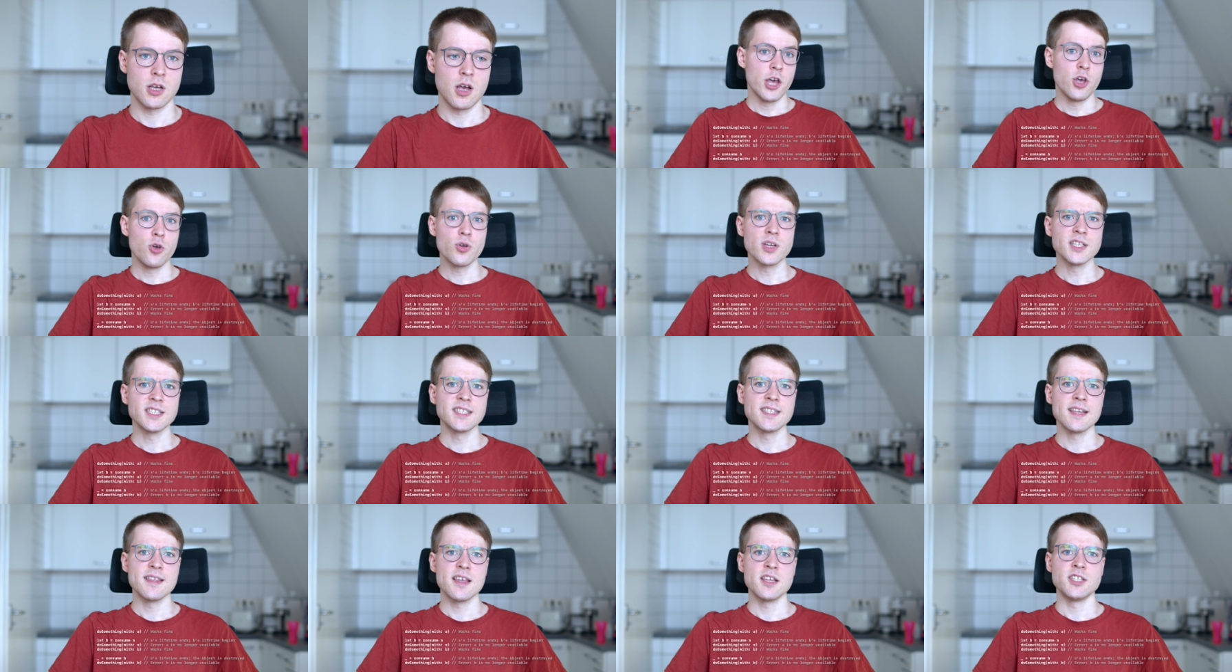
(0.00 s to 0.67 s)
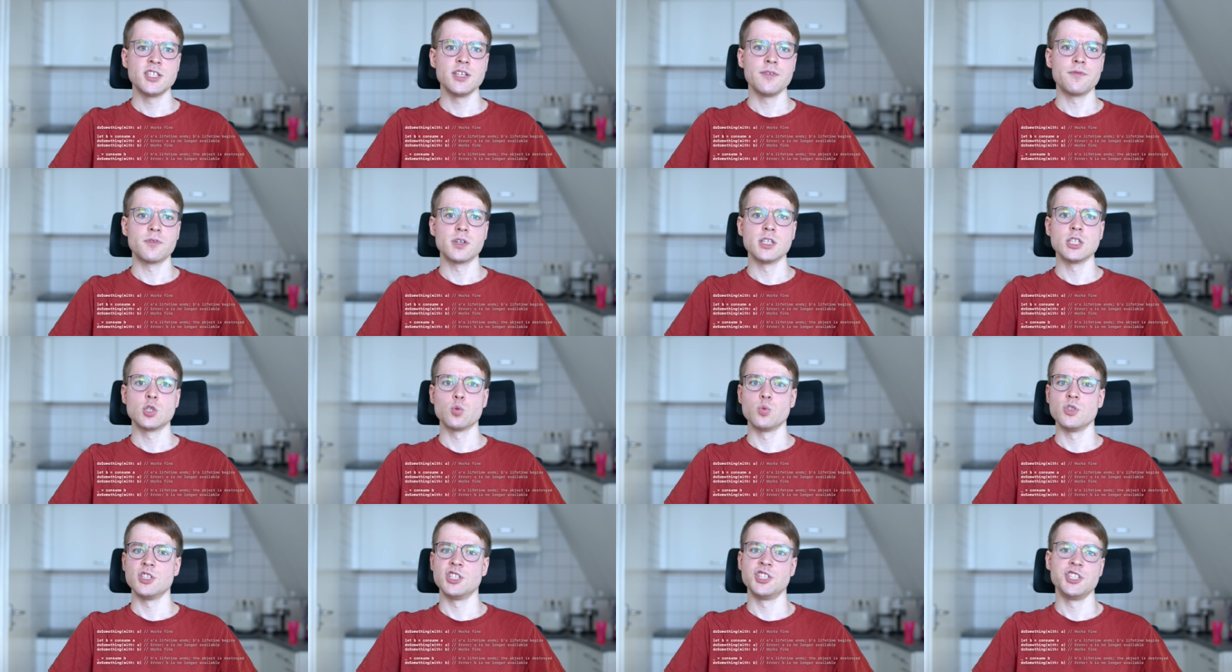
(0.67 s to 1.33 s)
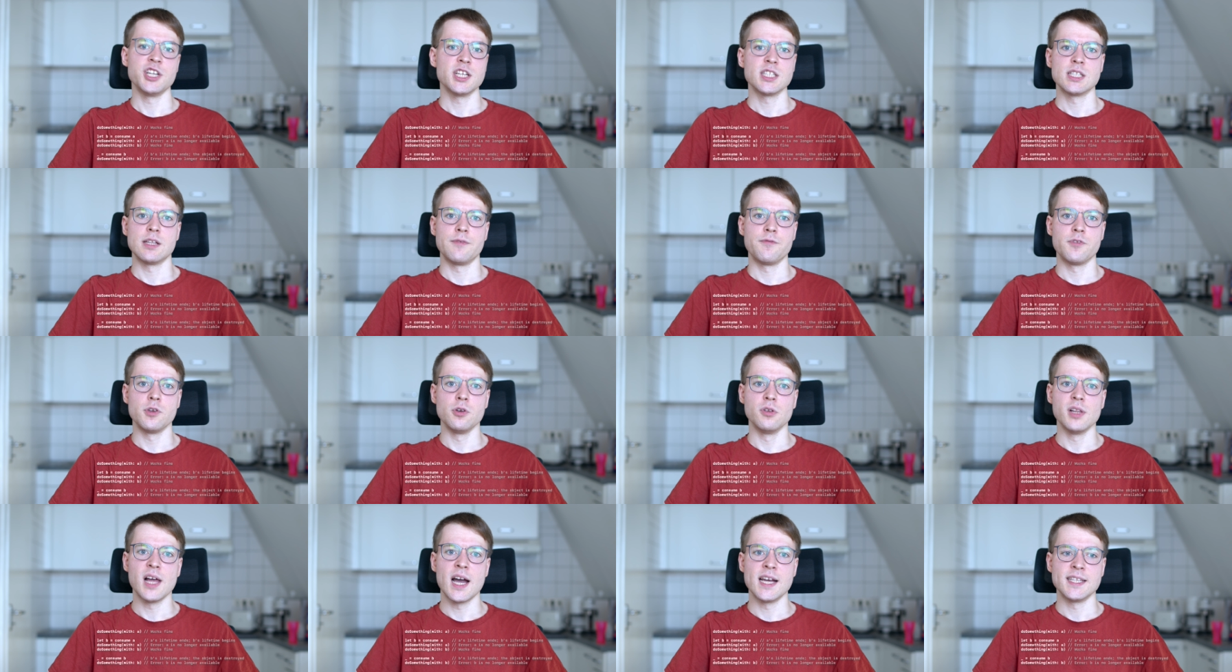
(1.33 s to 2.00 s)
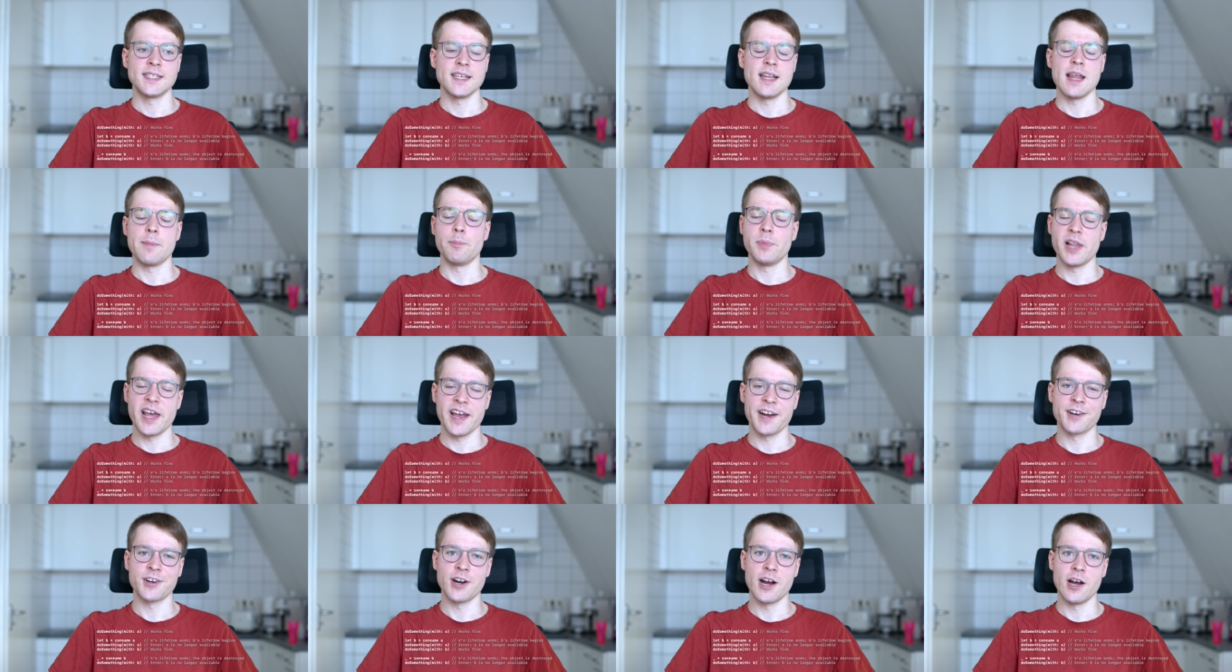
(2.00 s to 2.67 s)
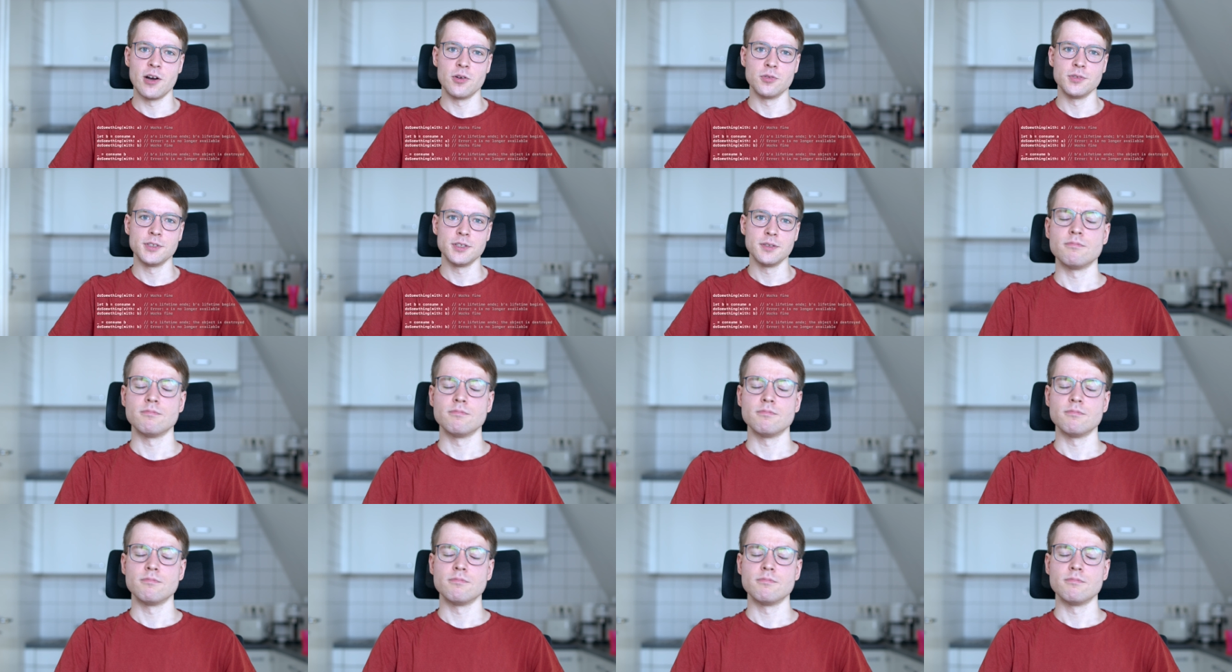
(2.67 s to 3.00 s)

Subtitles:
You can see the difference with just a few lines in a playground.